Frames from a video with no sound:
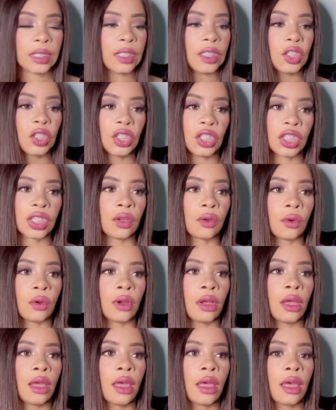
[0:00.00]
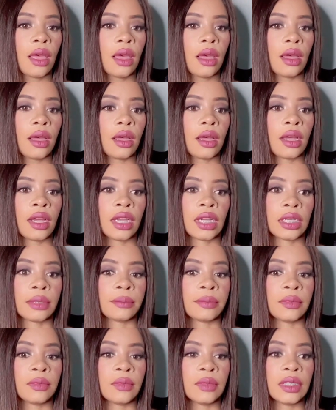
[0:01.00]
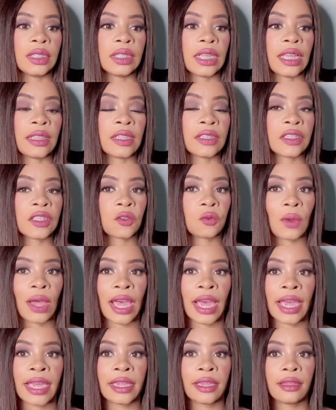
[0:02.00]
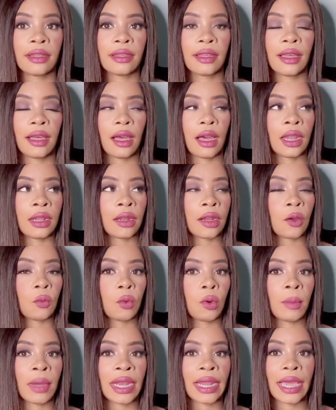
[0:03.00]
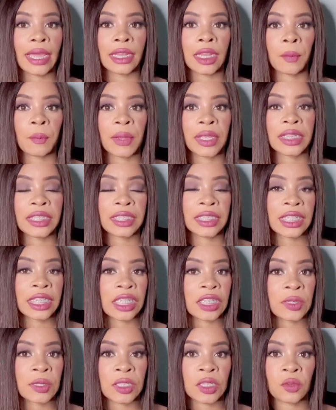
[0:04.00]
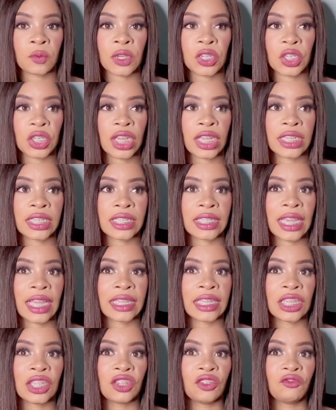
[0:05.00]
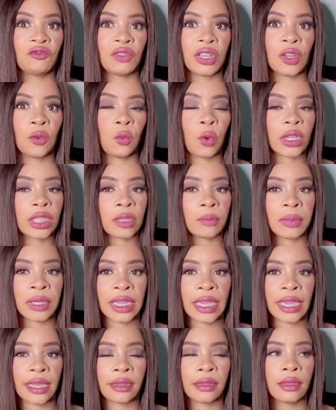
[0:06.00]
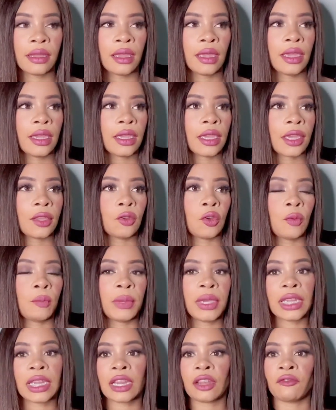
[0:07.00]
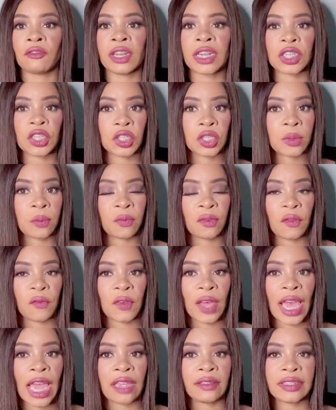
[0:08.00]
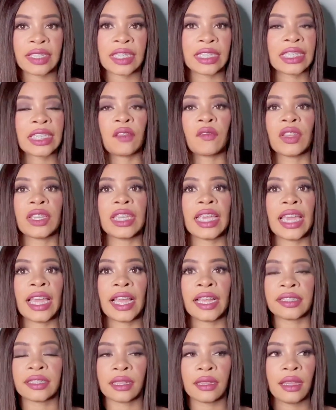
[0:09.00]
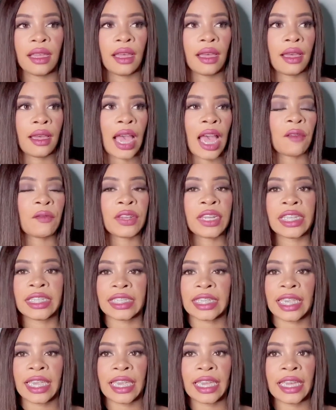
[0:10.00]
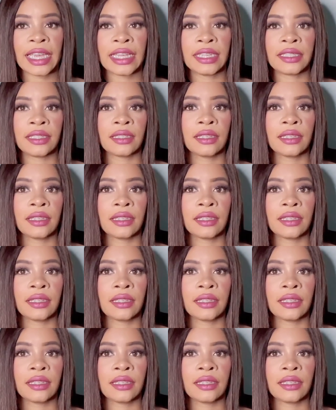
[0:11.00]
So, and this is why a lot of women end up in sticky situations that they didn't really want to be in. Being in a relationship for 5, 6, 7 years, having his kids.